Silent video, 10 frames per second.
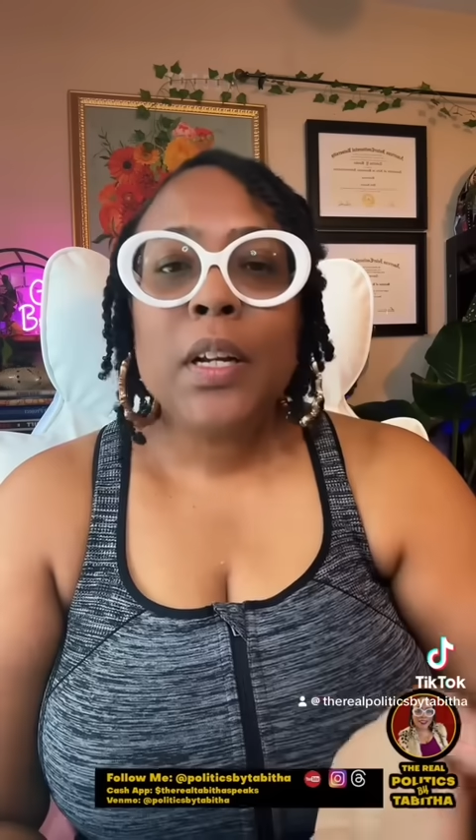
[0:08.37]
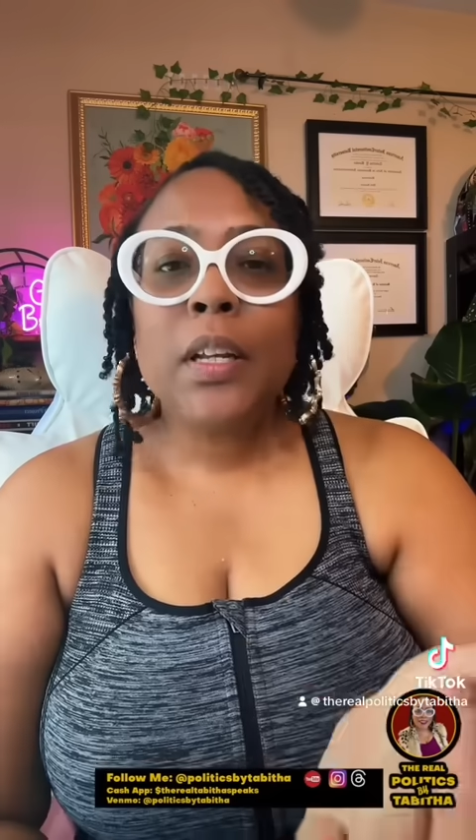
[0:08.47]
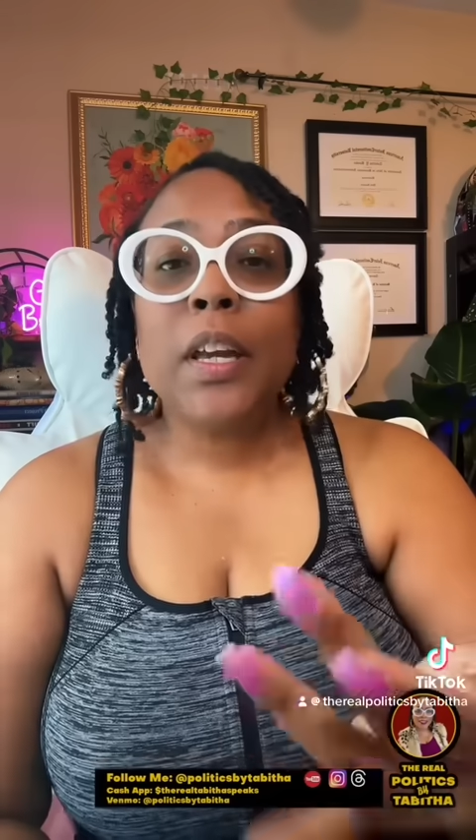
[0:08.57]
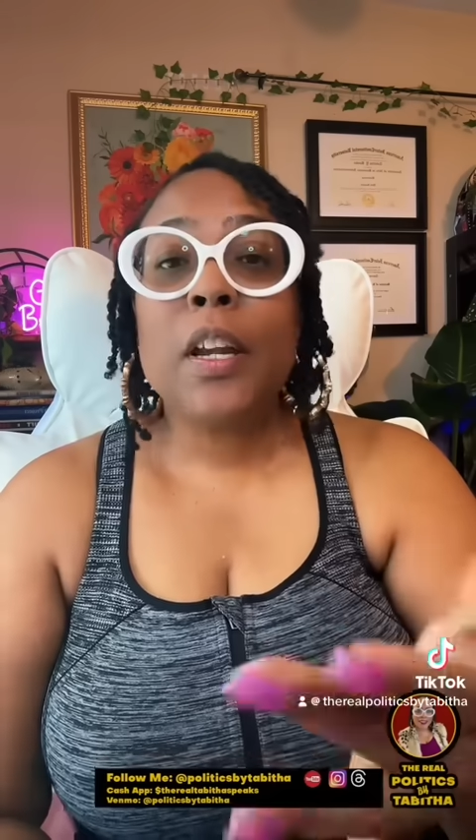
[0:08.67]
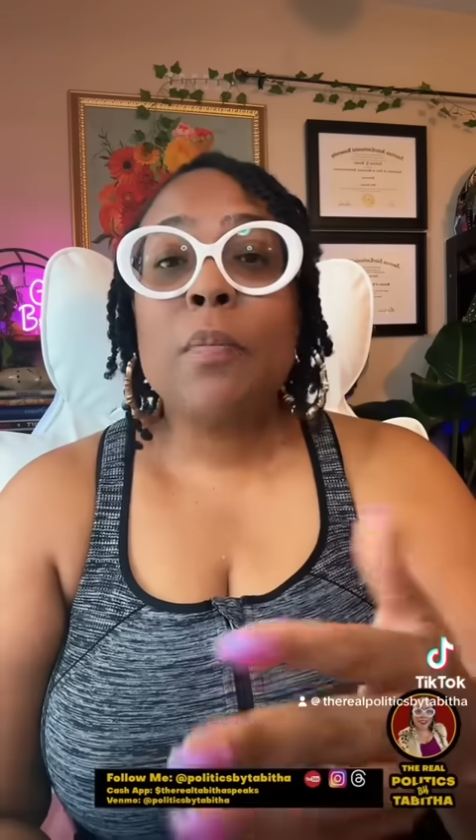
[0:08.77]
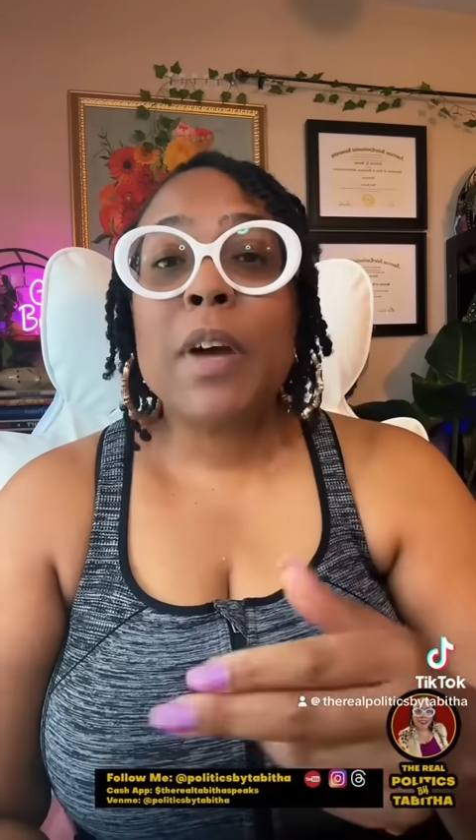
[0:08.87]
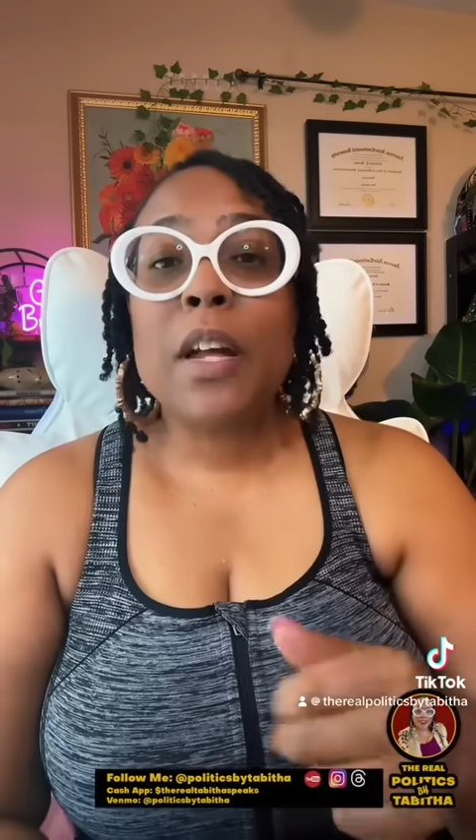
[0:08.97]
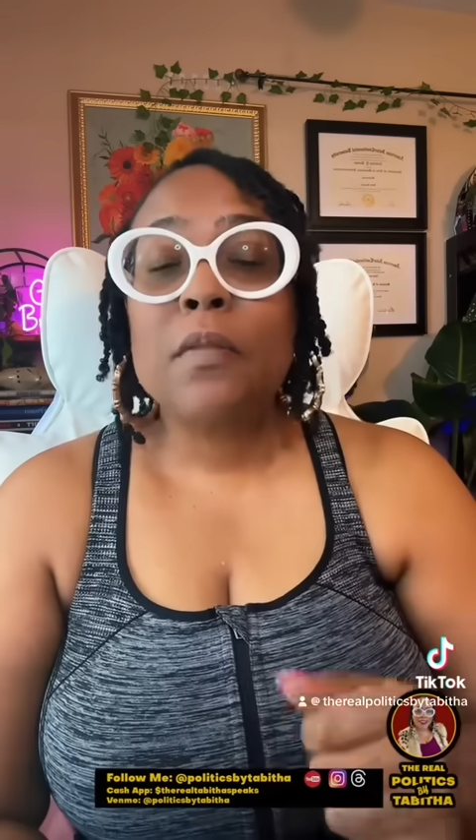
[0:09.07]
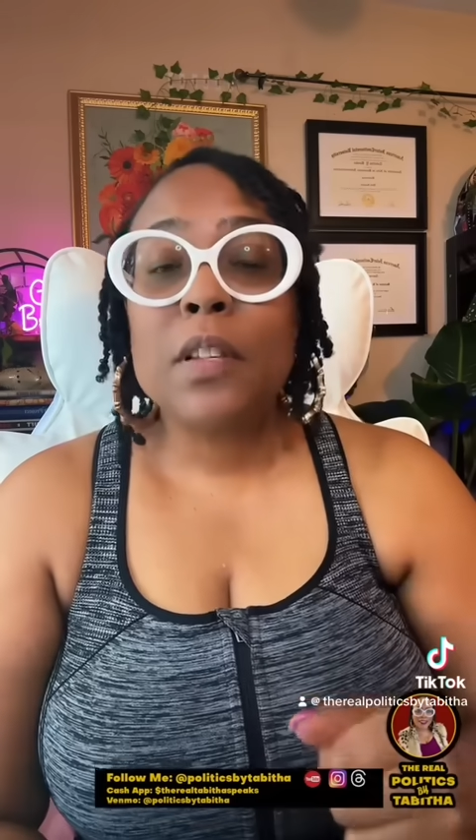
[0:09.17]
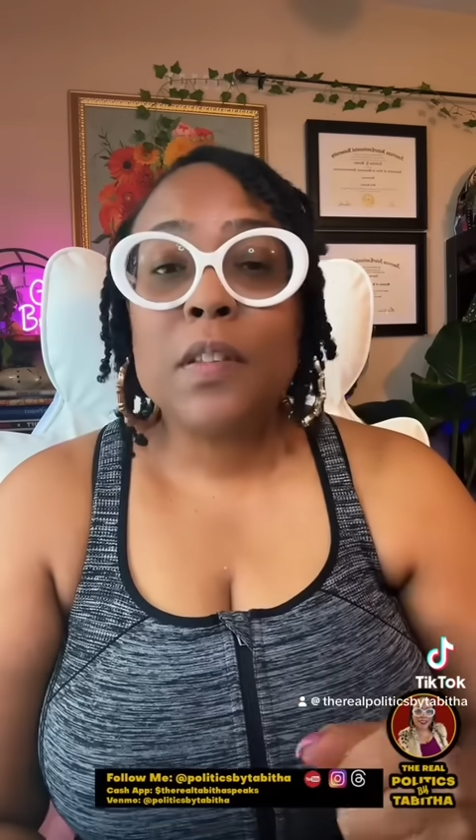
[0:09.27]
get up out
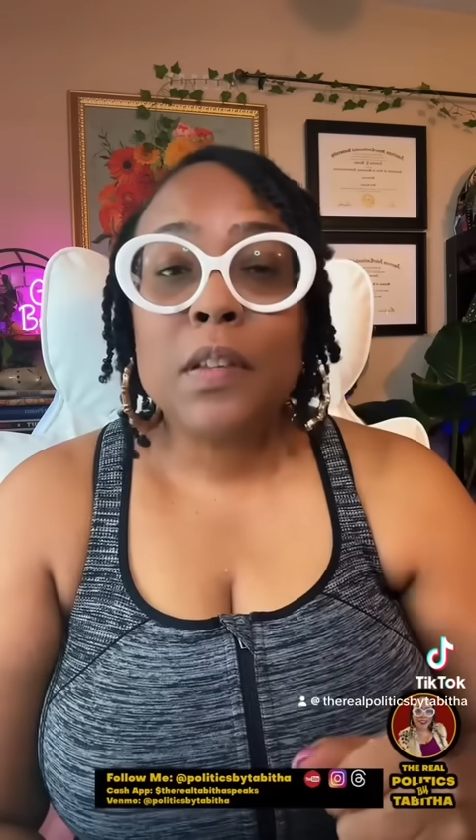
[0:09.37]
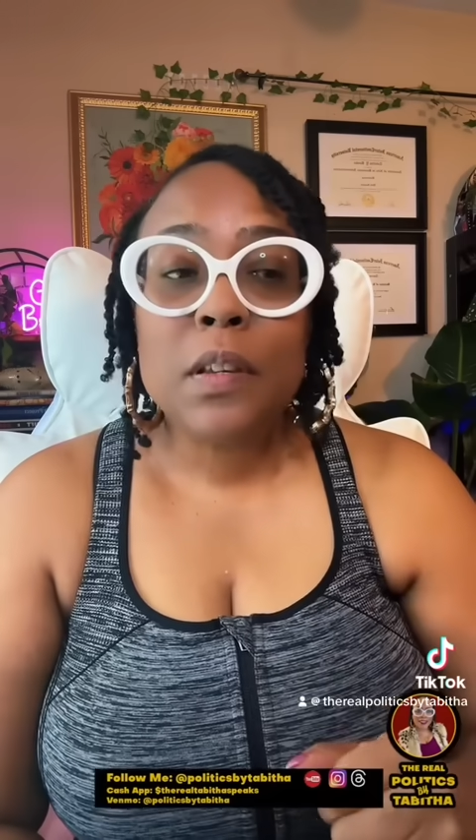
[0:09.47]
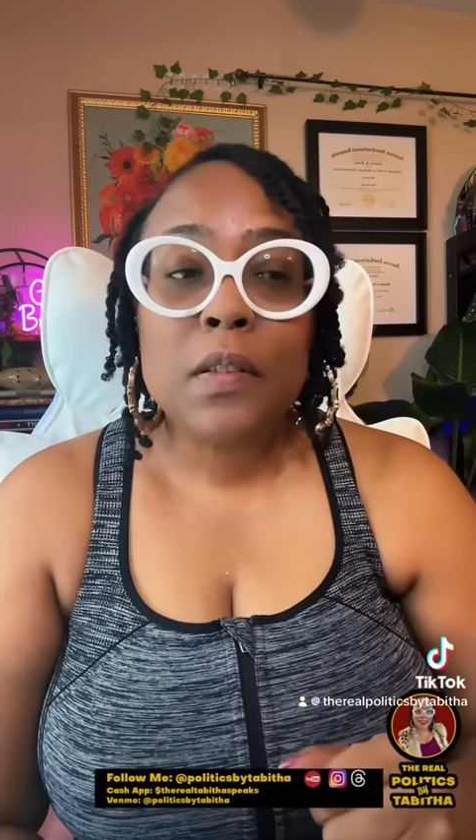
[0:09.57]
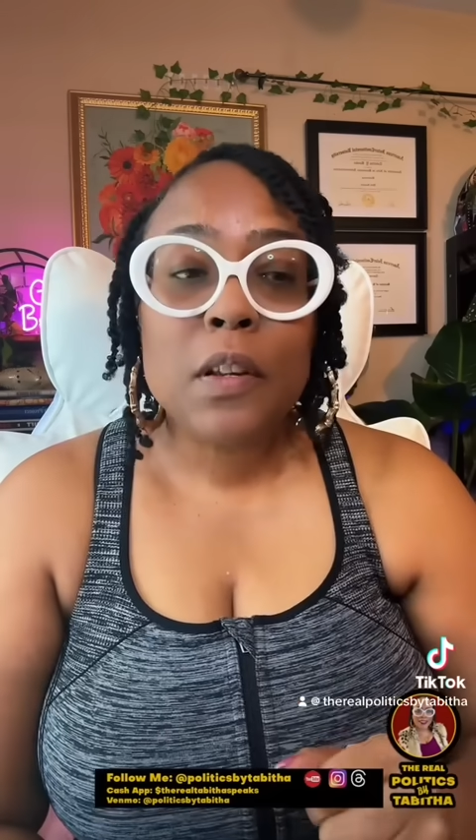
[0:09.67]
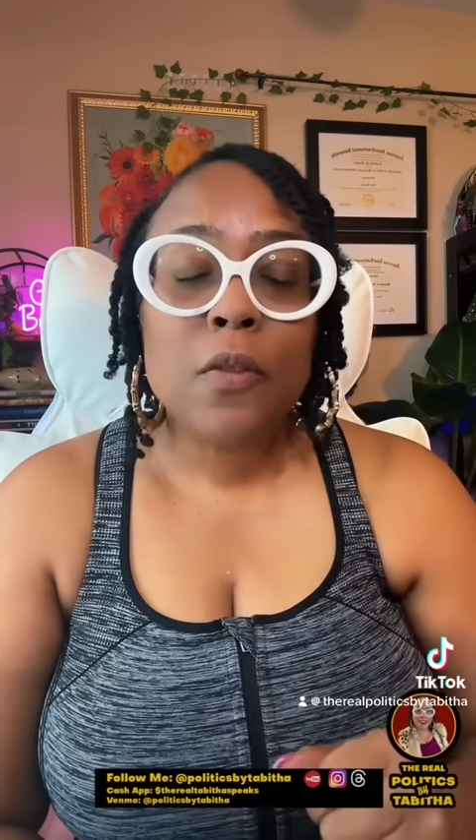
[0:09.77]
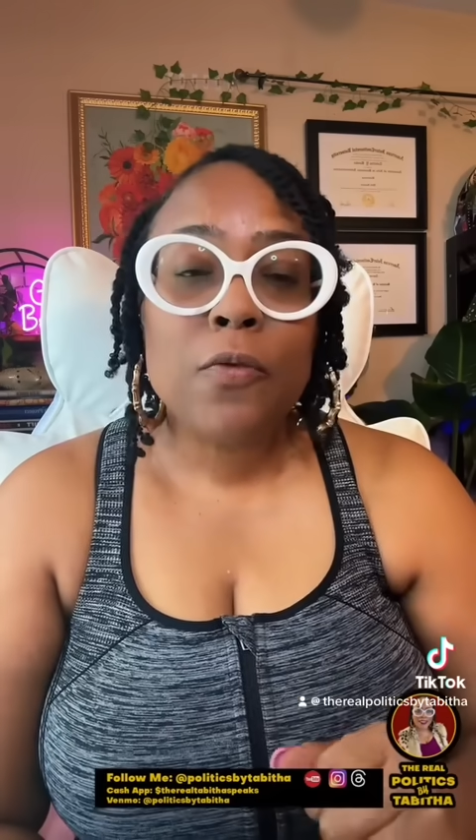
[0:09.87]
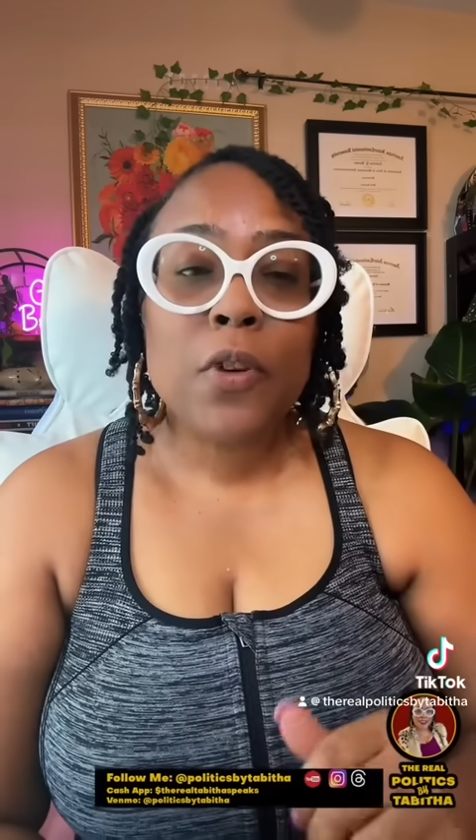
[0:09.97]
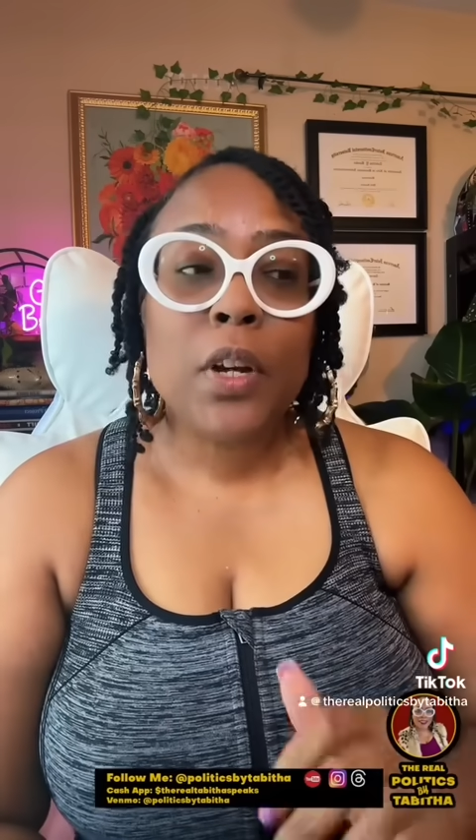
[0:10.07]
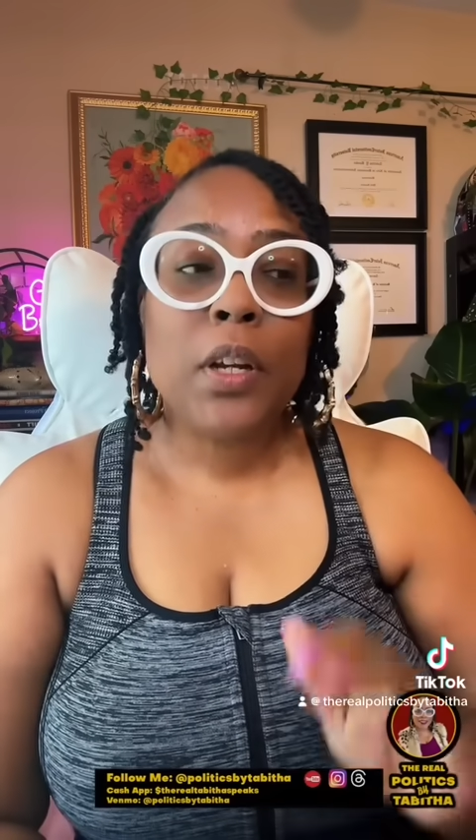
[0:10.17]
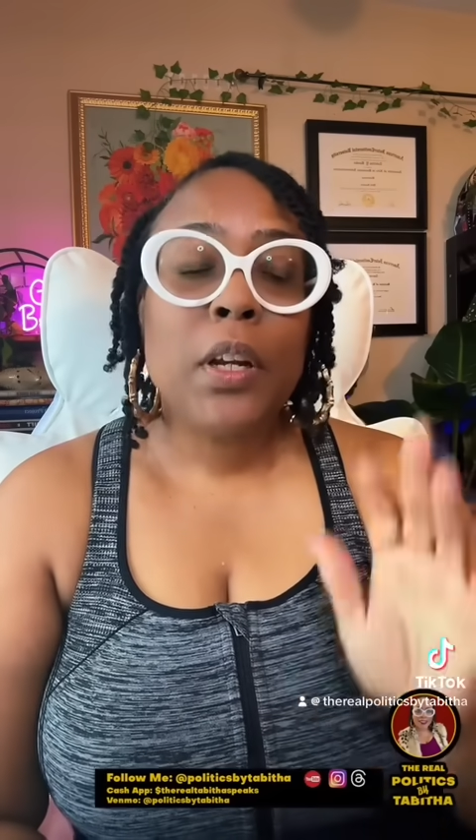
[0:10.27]
of the seats in the
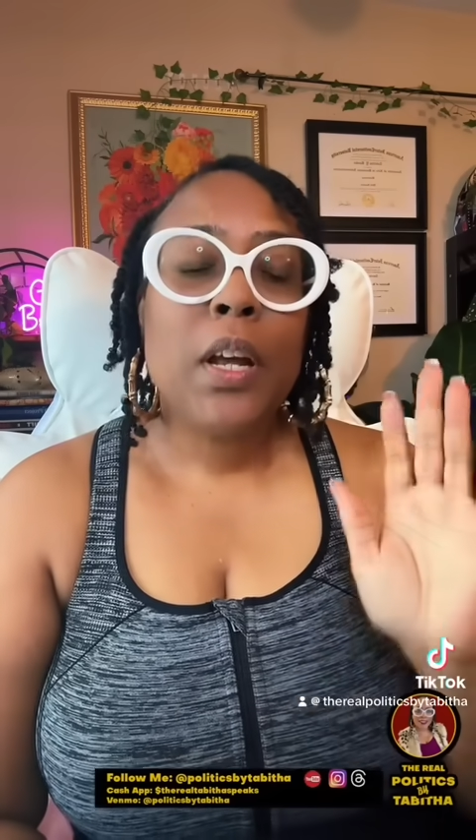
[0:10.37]
front.